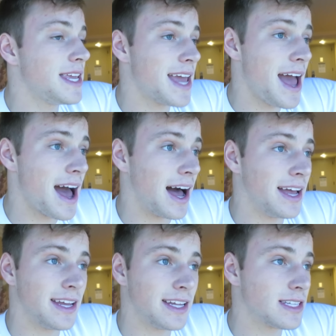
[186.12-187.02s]
But
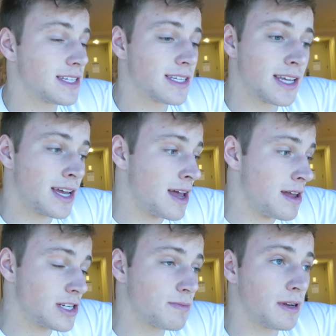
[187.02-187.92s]
yeah, it's
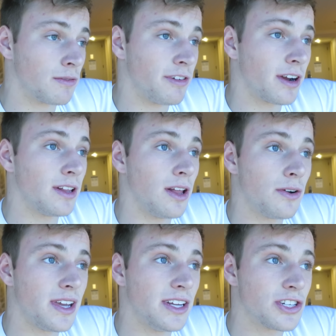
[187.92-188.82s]
just been a very
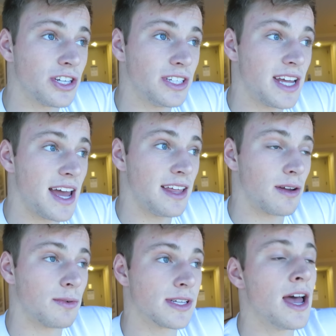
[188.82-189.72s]
low key, chill day.
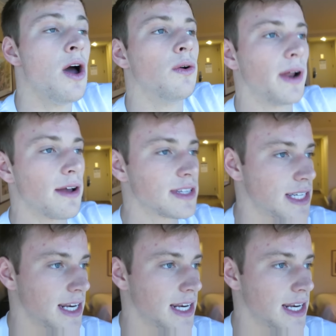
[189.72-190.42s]
There was when I was